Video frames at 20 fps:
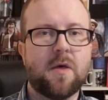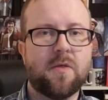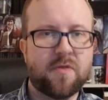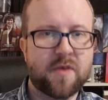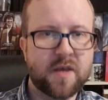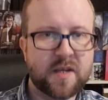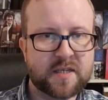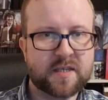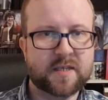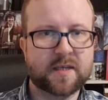
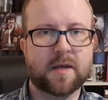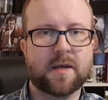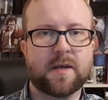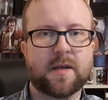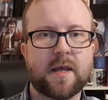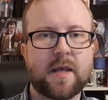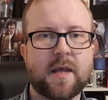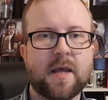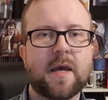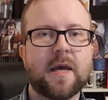This
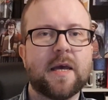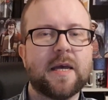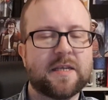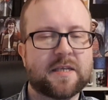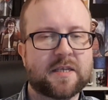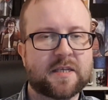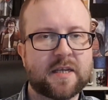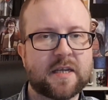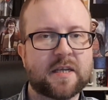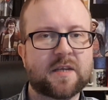Sunday is
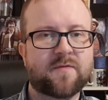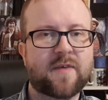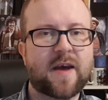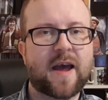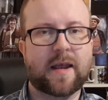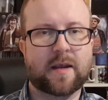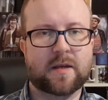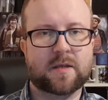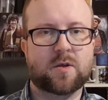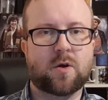6
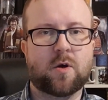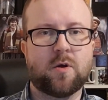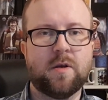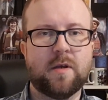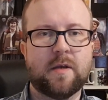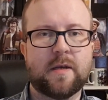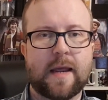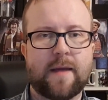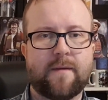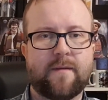Facts on
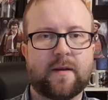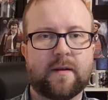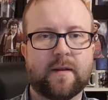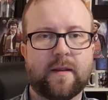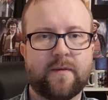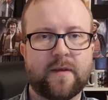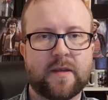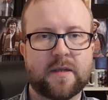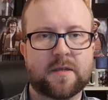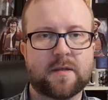David
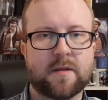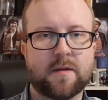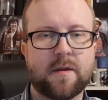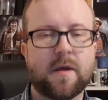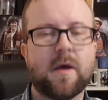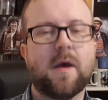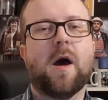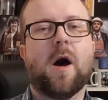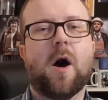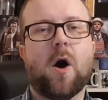Livingstone.
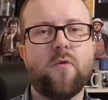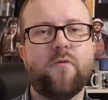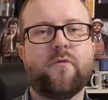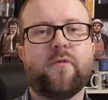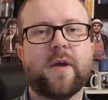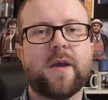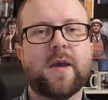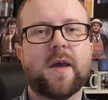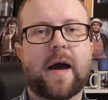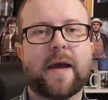
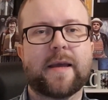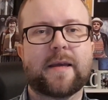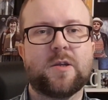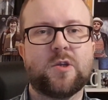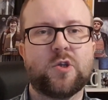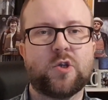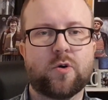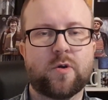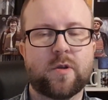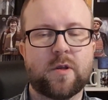Hopefully I
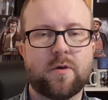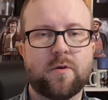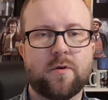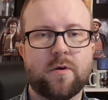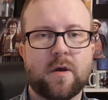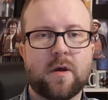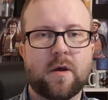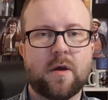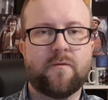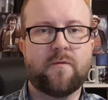can join you
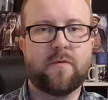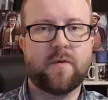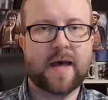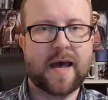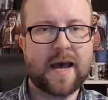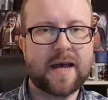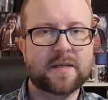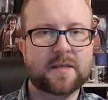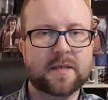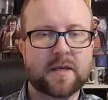for
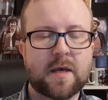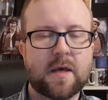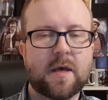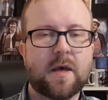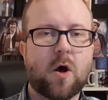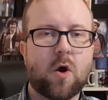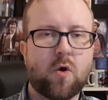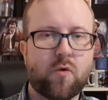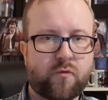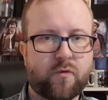that.
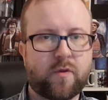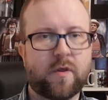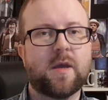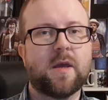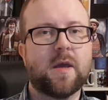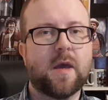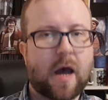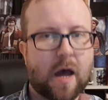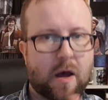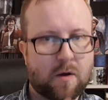
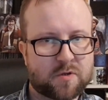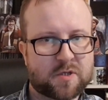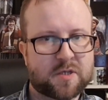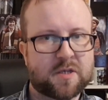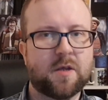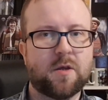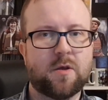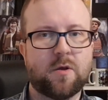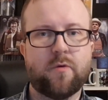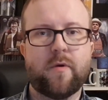Hopefully, I'll
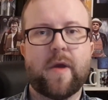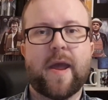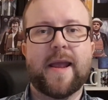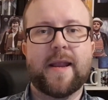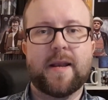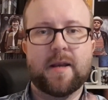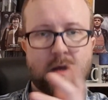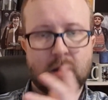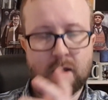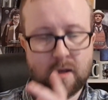see you
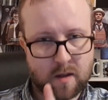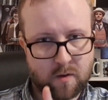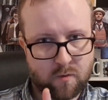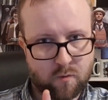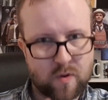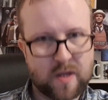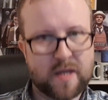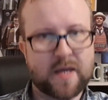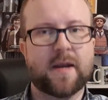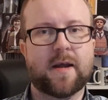in a
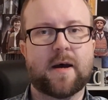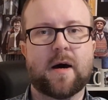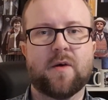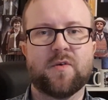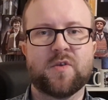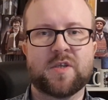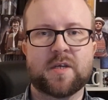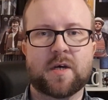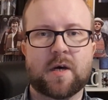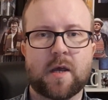week and a
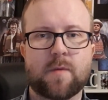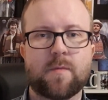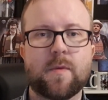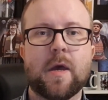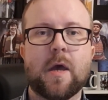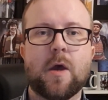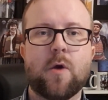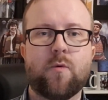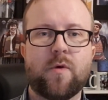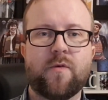half's time
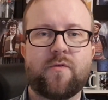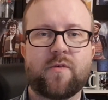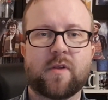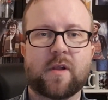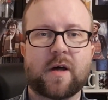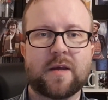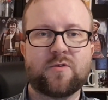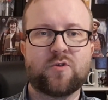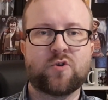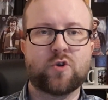with the
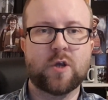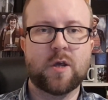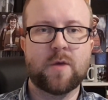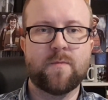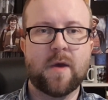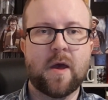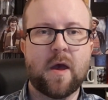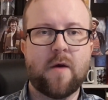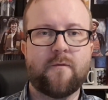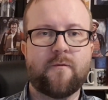live
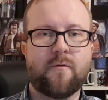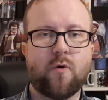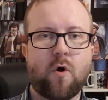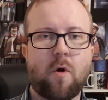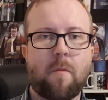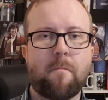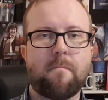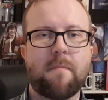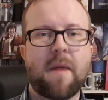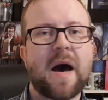stream for
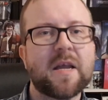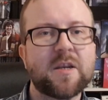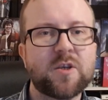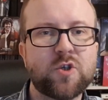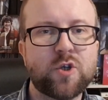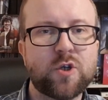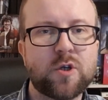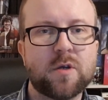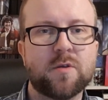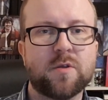
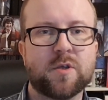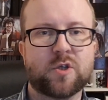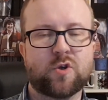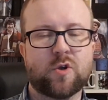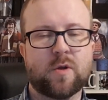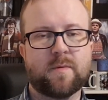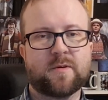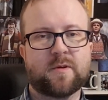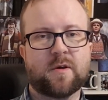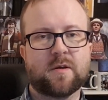March, the
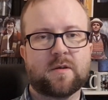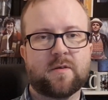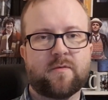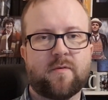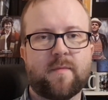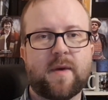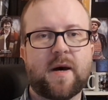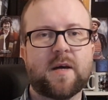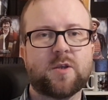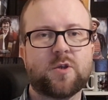stream structure
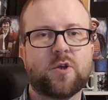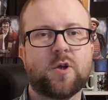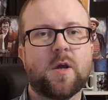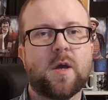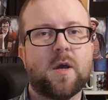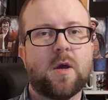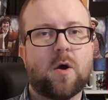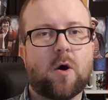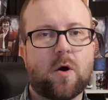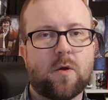for March
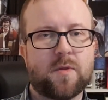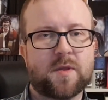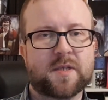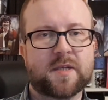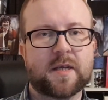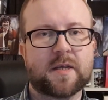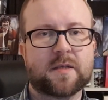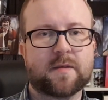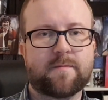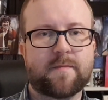on the
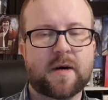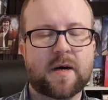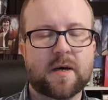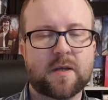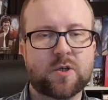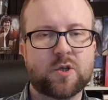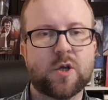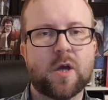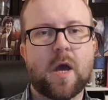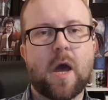6th of
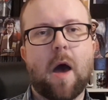March.